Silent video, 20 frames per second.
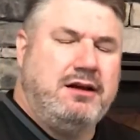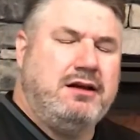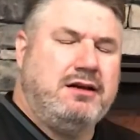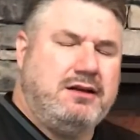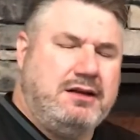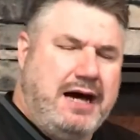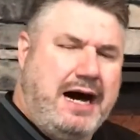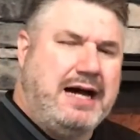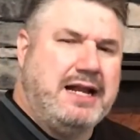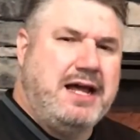
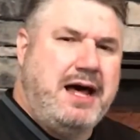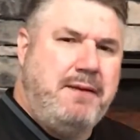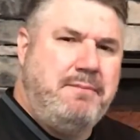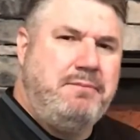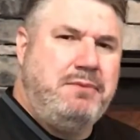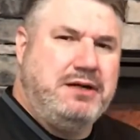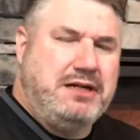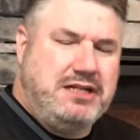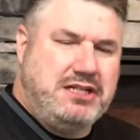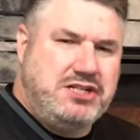got
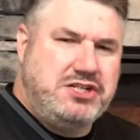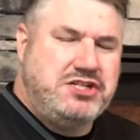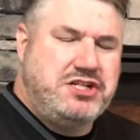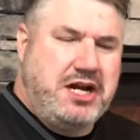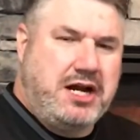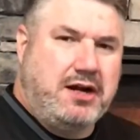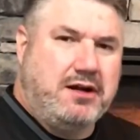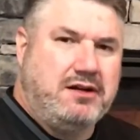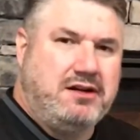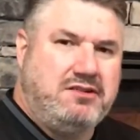up and he
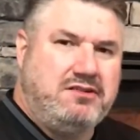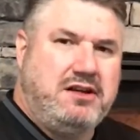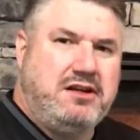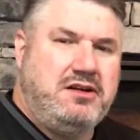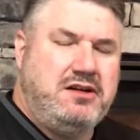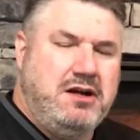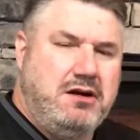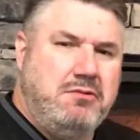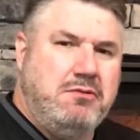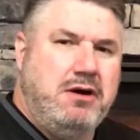shared. He said,
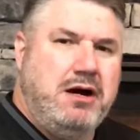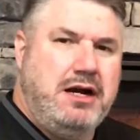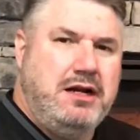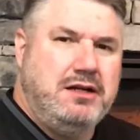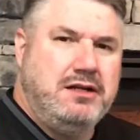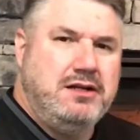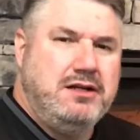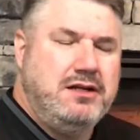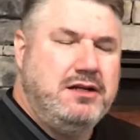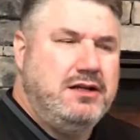you know
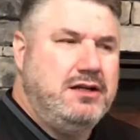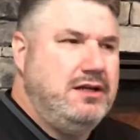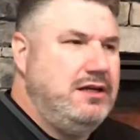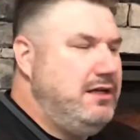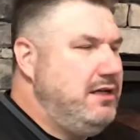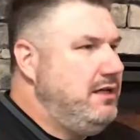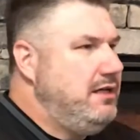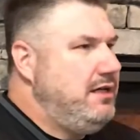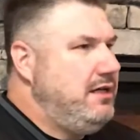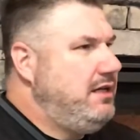what?
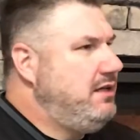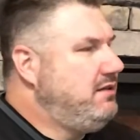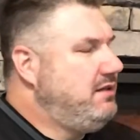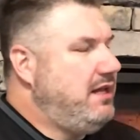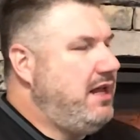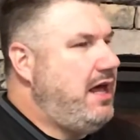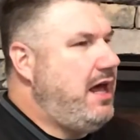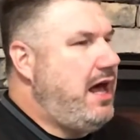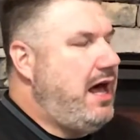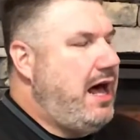He
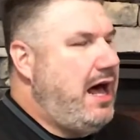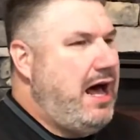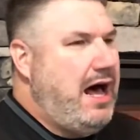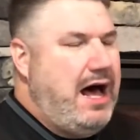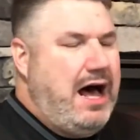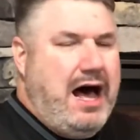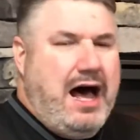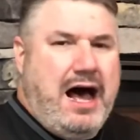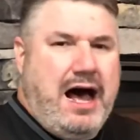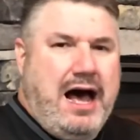said,
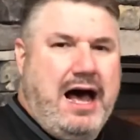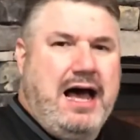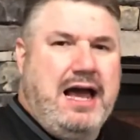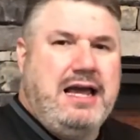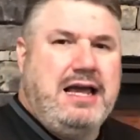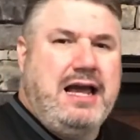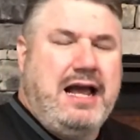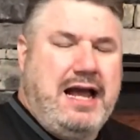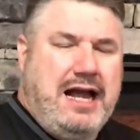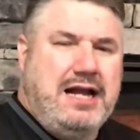I
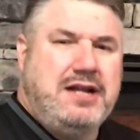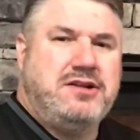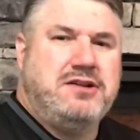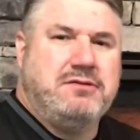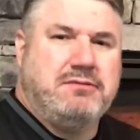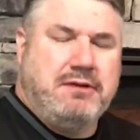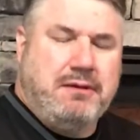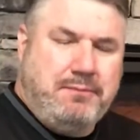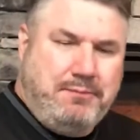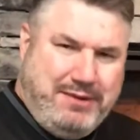had to
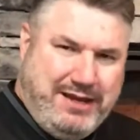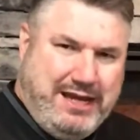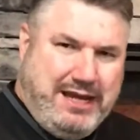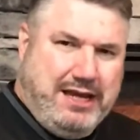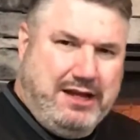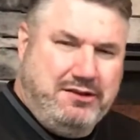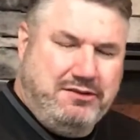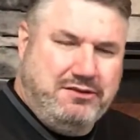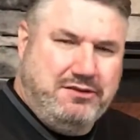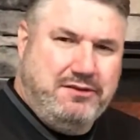
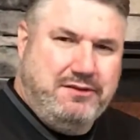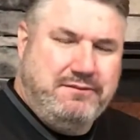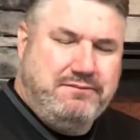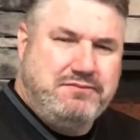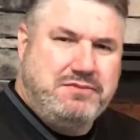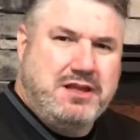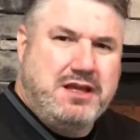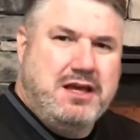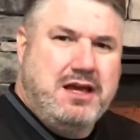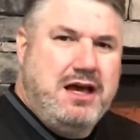repent.
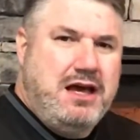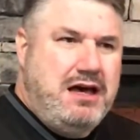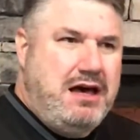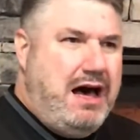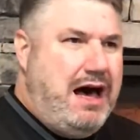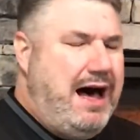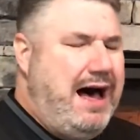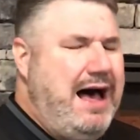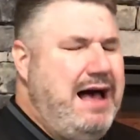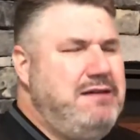
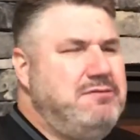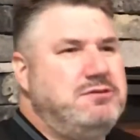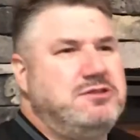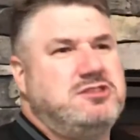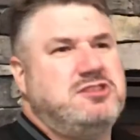I was